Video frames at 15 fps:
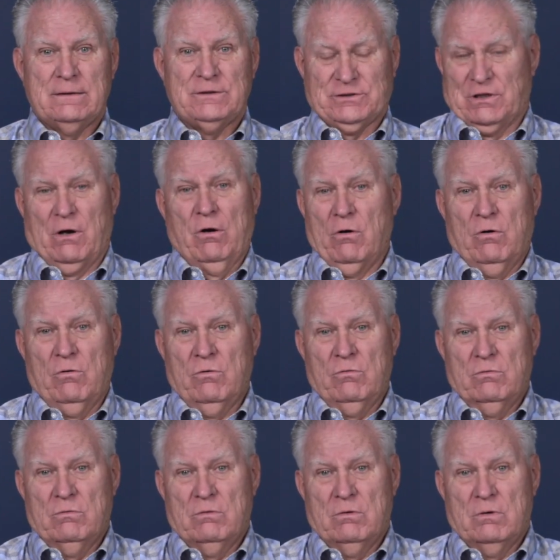
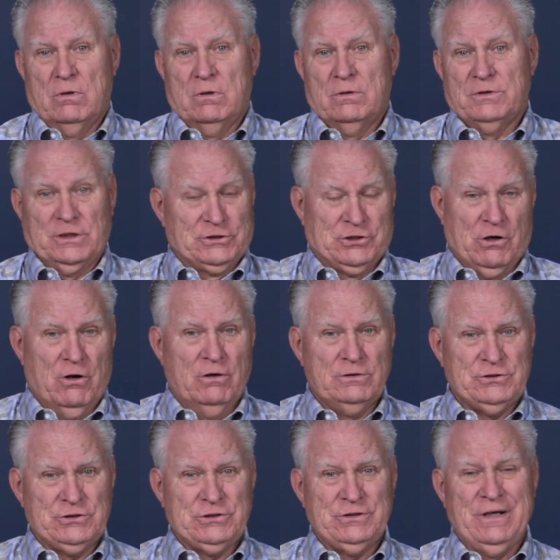So the
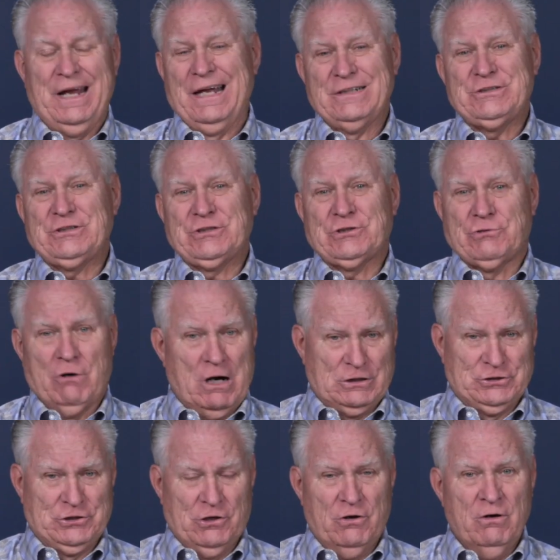church, its
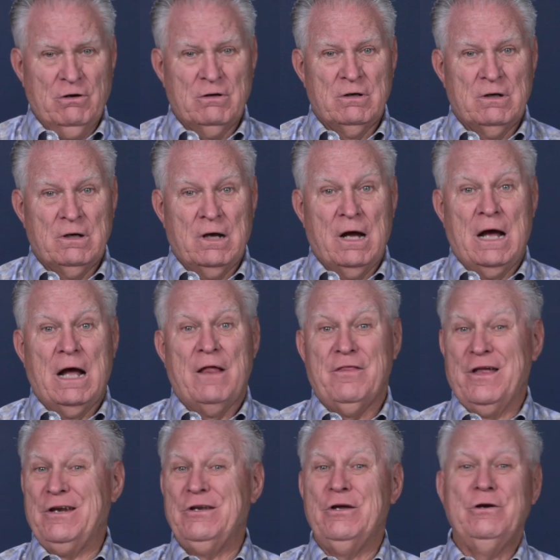structure,
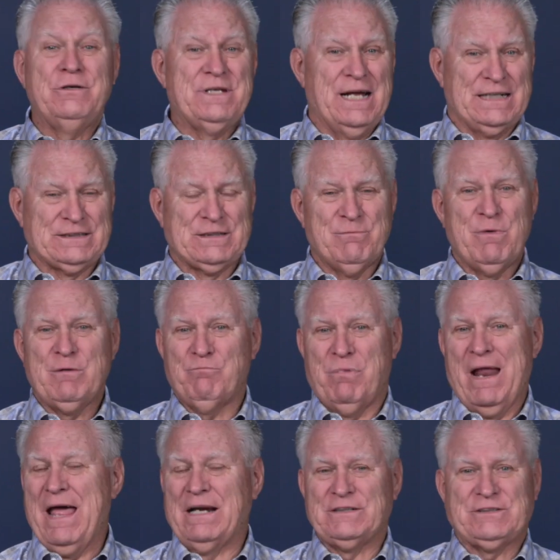the New Testament
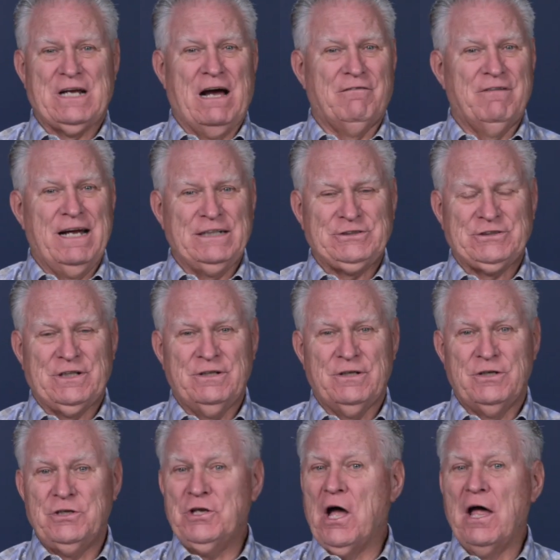plan of salvation,
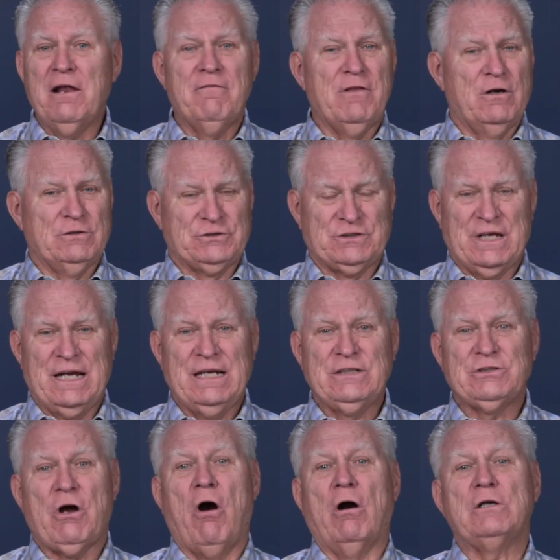none of those
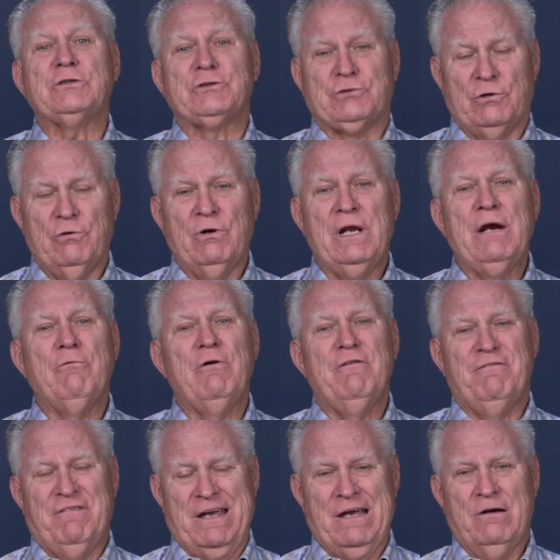things are truly
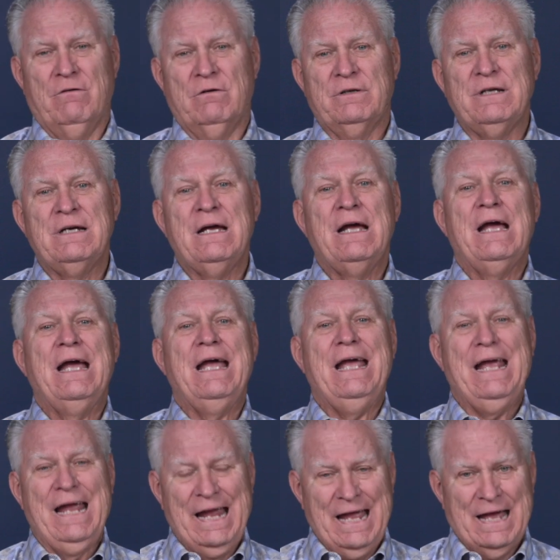revealed
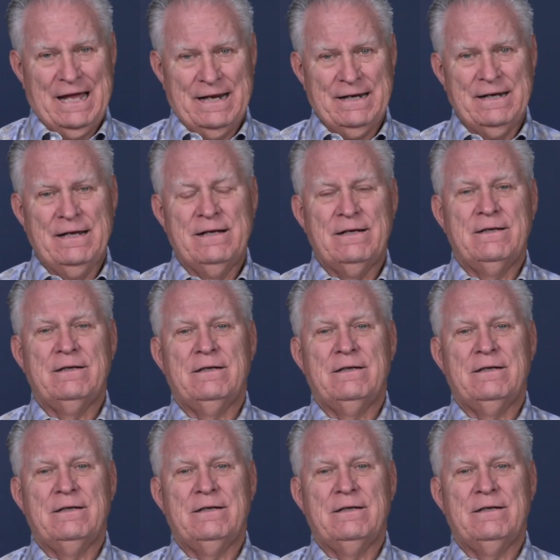in